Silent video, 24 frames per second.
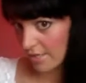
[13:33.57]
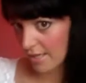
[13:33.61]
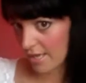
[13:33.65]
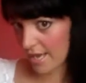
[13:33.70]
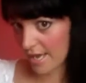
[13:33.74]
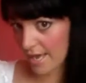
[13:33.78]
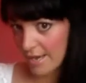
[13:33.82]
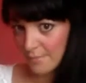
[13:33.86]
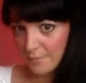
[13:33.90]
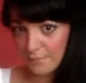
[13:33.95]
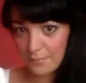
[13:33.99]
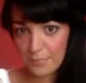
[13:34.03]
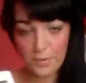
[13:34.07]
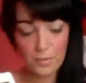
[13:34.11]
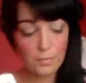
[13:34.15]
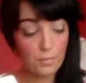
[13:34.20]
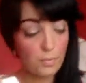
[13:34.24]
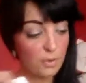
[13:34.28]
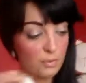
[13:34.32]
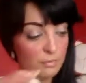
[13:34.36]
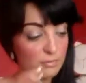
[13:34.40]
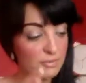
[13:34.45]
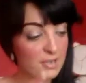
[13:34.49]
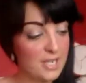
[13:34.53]
But
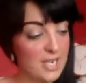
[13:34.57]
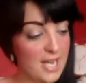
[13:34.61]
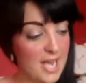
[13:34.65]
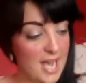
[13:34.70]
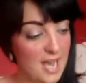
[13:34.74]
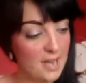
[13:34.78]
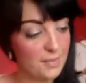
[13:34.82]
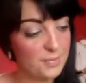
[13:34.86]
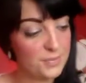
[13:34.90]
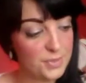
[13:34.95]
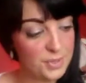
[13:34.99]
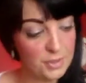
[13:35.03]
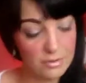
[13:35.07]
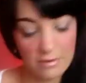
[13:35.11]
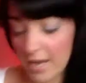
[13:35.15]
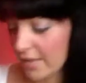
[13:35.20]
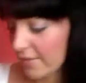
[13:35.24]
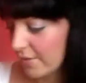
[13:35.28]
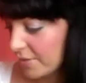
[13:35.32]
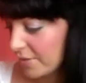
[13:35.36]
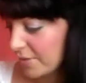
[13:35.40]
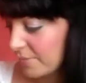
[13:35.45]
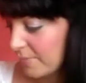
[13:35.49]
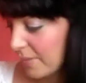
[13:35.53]
what really helps create
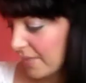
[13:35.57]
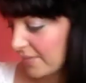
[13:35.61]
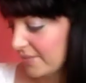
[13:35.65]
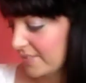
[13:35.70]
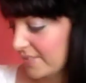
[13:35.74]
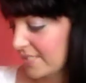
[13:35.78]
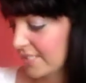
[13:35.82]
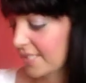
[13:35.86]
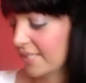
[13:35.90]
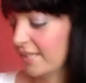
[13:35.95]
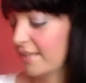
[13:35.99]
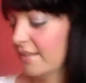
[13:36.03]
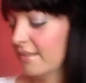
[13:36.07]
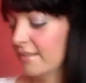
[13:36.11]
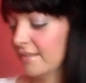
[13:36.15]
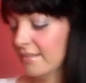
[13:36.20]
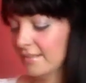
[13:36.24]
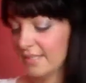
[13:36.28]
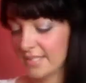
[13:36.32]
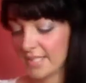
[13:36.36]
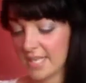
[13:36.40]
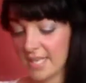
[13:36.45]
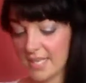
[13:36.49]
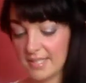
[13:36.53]
those bouncy
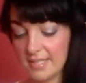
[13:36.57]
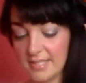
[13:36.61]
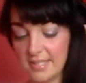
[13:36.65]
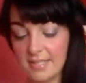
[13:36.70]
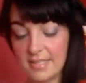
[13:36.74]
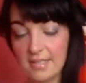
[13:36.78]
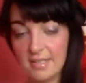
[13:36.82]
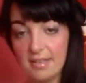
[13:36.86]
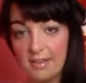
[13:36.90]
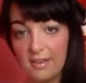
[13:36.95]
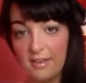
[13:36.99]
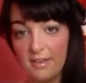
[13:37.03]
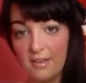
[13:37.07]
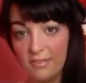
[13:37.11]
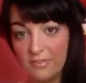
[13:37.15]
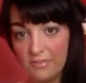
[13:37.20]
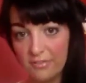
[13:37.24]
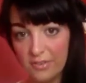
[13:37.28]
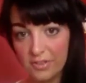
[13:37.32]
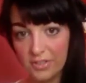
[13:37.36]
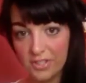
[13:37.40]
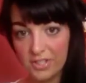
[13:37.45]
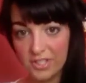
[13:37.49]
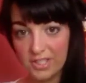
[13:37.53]
curls is
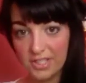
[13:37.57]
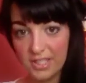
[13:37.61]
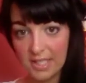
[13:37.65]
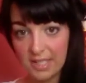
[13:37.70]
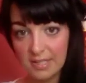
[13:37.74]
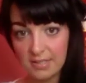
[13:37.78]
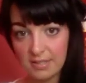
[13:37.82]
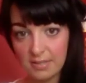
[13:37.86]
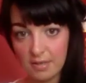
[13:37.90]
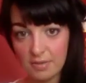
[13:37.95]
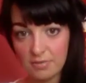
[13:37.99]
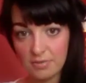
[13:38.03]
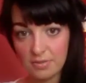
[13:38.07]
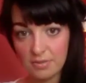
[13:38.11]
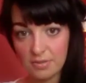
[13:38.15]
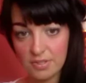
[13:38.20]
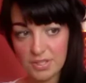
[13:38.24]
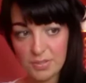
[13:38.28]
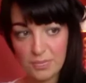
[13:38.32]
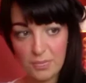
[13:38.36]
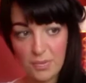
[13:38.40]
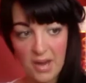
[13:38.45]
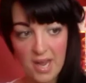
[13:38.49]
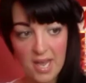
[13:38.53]
fudge sea salt
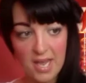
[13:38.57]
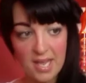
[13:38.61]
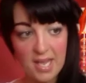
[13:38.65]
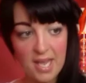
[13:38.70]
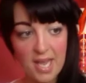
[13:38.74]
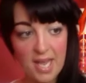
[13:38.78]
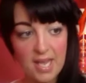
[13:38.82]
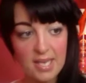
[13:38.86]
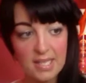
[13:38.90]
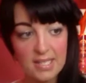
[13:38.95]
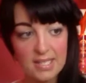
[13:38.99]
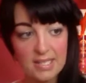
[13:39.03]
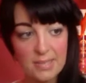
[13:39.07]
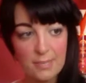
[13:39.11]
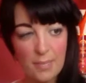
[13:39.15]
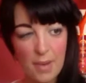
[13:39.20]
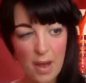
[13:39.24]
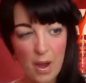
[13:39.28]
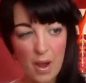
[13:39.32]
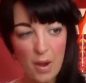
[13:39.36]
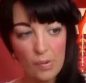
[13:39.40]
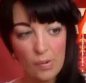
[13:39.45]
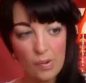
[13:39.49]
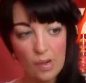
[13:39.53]
spray, and it's
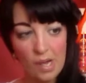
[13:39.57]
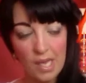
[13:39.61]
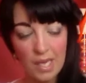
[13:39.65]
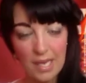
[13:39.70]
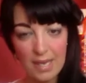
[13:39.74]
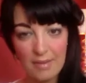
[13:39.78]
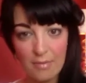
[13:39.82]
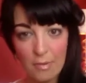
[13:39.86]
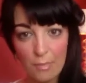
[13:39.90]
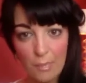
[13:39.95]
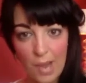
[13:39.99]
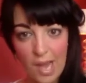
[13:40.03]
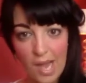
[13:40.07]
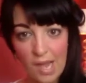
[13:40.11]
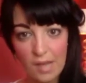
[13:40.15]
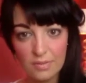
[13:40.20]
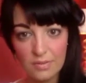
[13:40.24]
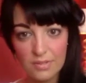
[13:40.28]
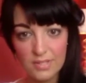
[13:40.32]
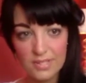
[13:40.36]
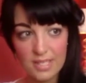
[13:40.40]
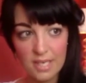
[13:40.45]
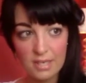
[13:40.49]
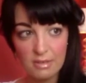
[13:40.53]
about
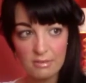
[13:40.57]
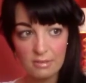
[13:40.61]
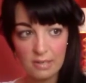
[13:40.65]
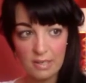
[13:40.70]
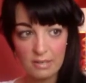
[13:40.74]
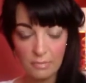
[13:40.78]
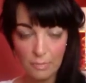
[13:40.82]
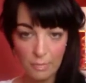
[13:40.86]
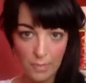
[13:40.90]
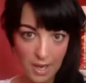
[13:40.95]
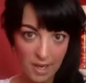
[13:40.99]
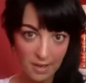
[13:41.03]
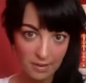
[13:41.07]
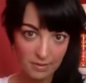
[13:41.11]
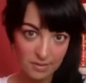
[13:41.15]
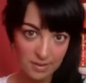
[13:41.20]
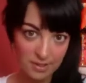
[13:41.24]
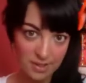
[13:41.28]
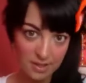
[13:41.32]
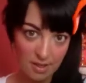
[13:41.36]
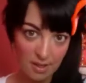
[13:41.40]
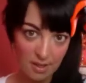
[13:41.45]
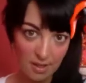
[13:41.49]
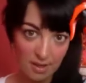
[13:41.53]
£11, 10 or
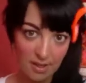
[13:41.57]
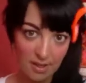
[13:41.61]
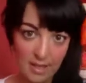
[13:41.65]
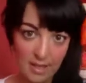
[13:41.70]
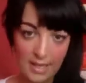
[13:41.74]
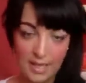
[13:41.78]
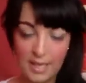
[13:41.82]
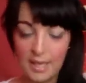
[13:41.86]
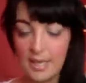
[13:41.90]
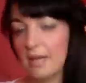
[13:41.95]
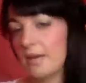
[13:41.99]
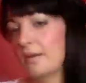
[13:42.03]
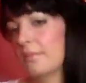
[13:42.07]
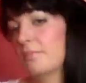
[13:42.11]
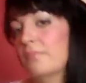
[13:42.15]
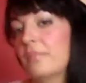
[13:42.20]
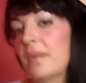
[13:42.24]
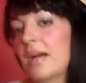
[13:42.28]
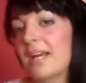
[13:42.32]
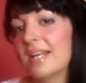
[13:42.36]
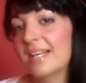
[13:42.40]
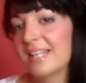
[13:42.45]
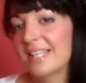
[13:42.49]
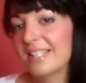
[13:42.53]
£11, and
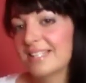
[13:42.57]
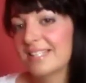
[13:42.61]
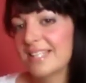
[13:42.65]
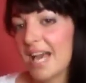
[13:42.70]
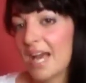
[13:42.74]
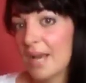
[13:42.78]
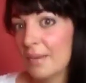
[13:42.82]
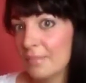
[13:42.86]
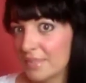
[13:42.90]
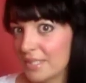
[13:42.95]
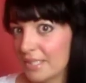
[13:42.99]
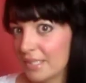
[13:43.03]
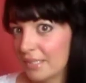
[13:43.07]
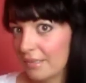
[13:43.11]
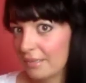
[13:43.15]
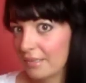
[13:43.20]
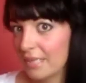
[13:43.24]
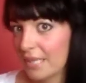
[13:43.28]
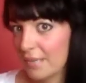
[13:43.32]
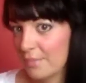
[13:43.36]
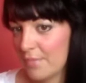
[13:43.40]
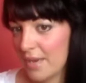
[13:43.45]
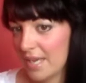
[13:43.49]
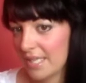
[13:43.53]
it's
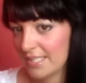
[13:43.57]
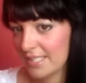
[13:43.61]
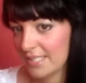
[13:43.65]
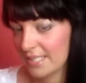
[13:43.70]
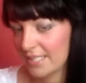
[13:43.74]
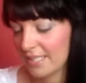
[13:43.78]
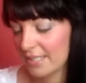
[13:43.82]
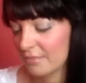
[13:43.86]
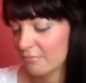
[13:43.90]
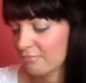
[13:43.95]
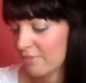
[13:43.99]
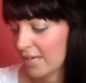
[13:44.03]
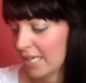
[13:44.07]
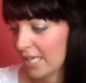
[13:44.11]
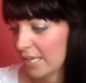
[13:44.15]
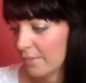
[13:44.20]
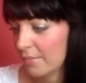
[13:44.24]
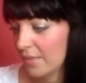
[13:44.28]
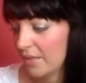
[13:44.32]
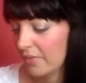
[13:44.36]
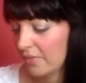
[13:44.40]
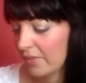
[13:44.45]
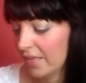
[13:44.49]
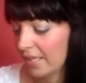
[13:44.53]
absolutely amazing. I'd
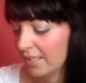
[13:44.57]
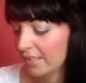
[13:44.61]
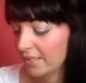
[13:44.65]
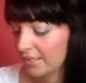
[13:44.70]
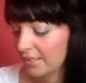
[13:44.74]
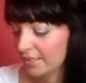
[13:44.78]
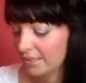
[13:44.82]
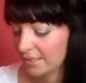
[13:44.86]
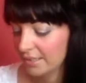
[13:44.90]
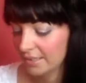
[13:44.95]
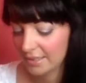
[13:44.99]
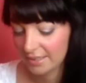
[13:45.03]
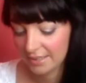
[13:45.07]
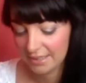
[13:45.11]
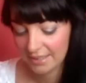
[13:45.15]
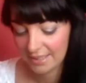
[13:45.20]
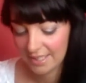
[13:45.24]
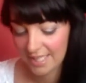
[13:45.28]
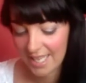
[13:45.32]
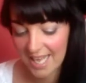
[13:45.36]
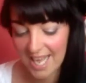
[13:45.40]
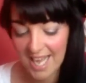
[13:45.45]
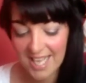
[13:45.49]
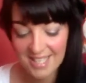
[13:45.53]
recommend that.
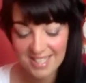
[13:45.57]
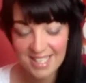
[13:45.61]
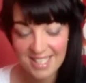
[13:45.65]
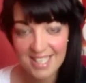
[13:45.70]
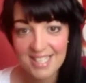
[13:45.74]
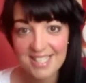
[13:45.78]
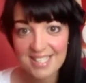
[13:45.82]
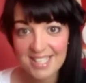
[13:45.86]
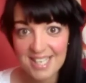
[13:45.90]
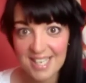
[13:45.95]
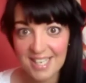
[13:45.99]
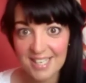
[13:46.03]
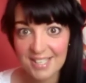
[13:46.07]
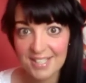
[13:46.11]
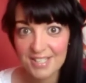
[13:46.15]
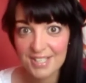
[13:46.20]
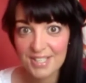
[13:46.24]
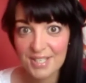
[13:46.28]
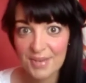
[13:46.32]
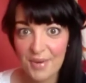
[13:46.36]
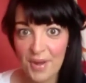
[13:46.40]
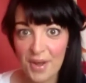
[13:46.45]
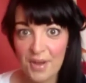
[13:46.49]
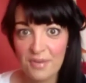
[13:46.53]
And that's it.
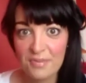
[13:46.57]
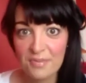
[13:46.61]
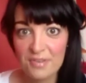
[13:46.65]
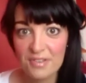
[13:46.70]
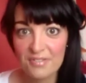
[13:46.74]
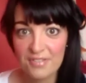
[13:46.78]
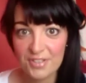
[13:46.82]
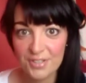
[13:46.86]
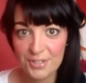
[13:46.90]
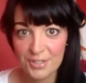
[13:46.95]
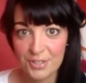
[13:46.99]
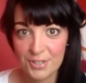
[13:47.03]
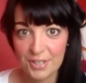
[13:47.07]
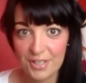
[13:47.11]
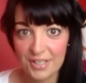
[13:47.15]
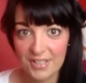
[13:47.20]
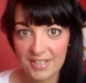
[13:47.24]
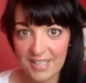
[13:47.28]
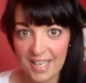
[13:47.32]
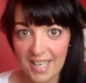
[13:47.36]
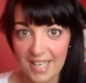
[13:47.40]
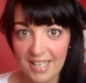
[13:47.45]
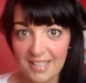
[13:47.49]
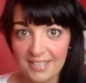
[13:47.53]
So I hope you've enjoyed
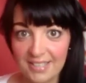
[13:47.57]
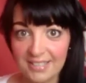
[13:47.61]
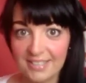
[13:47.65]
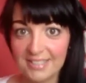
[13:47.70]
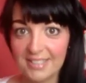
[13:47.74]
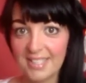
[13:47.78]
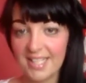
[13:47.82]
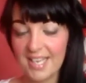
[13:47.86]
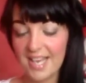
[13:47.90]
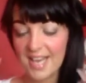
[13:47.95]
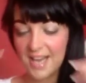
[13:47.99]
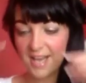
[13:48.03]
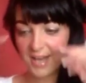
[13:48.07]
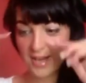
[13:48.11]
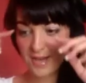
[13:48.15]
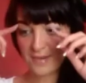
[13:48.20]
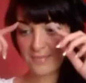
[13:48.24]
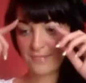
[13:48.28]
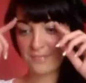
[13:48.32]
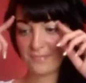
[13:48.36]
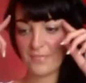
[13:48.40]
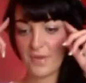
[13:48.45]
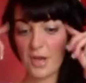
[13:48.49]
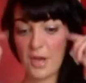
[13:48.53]
that.
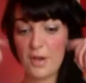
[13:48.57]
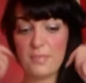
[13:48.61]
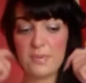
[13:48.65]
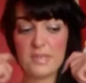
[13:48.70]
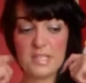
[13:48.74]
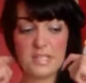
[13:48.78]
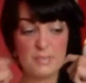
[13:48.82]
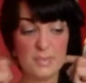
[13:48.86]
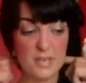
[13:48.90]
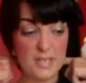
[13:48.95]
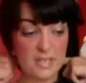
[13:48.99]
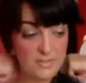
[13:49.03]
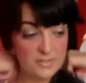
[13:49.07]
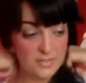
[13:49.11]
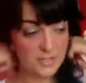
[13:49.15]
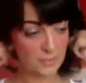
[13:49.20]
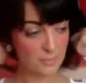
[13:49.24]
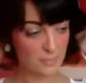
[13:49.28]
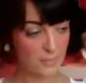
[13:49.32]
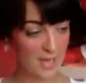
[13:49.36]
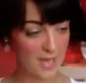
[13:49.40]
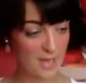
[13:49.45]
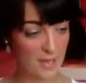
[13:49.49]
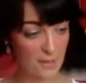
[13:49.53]
Hope it's been of
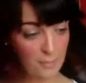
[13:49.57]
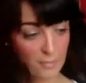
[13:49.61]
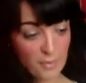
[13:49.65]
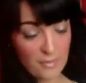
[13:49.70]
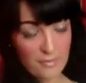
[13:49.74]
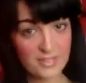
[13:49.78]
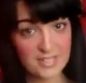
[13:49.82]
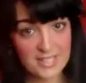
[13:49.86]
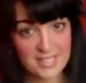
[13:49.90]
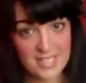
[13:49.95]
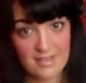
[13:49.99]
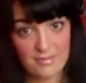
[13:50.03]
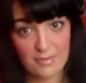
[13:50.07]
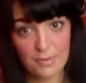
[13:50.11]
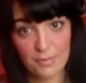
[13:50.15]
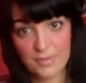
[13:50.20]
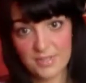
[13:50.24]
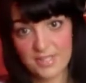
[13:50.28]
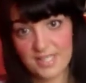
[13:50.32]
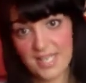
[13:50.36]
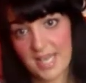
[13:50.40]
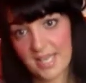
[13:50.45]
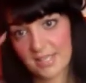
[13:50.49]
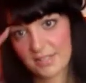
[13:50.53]
some help. Obviously
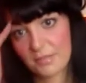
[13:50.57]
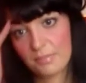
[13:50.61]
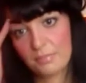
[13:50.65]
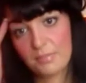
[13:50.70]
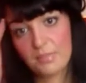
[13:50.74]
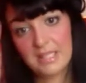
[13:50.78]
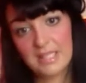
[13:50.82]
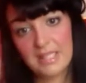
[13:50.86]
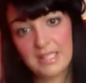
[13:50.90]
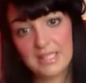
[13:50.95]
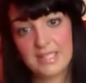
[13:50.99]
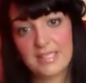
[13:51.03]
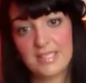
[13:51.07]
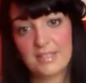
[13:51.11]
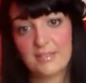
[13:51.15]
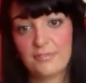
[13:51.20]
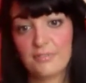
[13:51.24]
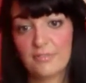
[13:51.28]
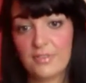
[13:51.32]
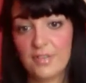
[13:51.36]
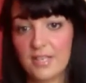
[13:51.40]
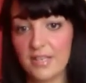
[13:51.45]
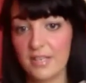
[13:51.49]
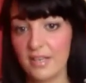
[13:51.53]
everyone's hair is completely
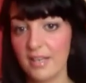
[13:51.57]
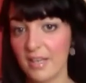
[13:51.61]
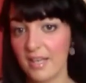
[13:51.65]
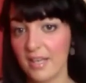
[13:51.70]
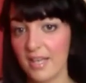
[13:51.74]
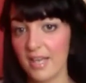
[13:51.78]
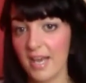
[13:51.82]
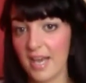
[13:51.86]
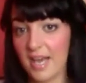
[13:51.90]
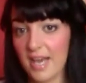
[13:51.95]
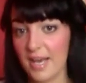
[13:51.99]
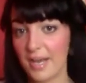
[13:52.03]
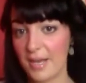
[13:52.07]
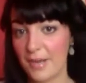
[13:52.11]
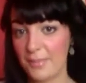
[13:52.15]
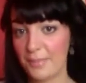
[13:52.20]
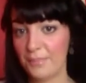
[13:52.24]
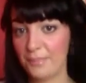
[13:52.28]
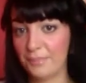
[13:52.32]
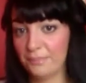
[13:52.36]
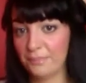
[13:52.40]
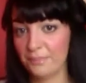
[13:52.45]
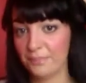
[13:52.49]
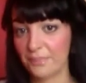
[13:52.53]
different,
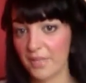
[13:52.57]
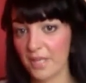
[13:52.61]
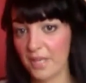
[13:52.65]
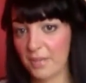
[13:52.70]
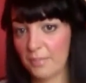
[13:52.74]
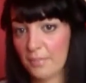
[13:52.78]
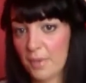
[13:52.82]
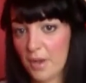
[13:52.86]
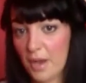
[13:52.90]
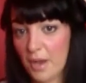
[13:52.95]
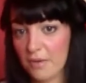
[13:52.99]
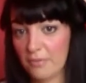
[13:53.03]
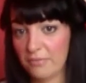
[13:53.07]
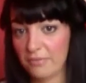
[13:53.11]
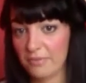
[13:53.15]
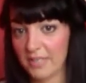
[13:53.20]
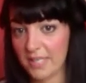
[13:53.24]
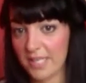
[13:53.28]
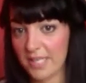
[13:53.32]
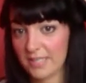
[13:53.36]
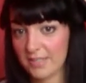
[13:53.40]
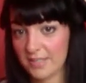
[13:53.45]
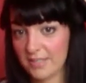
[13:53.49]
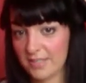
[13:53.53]
but
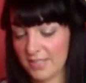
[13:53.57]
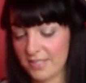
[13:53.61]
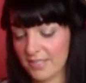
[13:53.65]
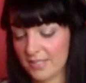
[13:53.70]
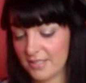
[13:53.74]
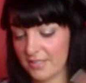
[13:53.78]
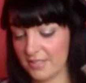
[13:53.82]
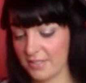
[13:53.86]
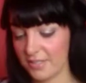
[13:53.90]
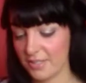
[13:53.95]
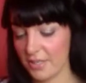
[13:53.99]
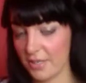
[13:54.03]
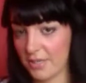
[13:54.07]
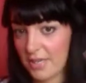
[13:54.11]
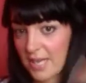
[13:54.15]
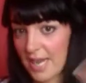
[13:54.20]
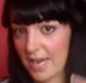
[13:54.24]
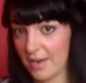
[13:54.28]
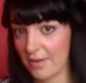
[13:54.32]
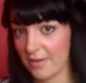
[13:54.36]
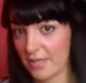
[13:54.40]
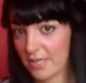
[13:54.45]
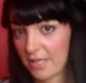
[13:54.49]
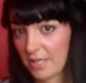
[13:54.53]
hopefully it's shown you
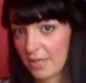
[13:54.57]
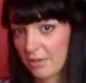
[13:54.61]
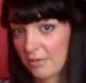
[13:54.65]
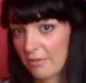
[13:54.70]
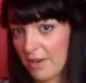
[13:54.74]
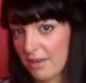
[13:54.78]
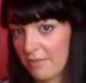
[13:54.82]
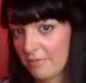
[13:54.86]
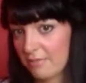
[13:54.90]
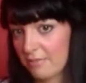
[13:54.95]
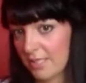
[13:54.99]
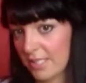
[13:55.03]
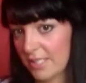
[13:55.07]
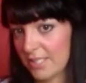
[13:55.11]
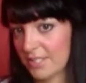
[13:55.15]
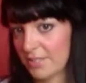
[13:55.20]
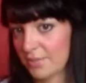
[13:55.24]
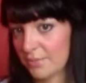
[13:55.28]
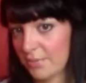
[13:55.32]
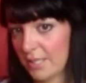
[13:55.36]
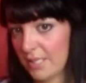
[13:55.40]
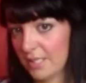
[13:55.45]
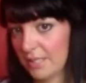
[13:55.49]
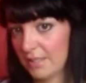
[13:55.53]
how you can create really
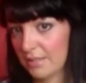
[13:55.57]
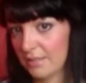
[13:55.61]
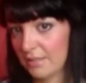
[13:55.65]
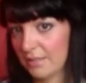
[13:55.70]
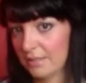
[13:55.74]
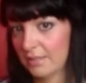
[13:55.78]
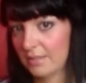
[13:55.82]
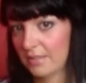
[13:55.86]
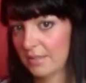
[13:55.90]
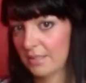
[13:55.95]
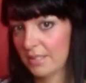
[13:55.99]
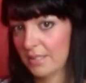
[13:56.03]
sweet little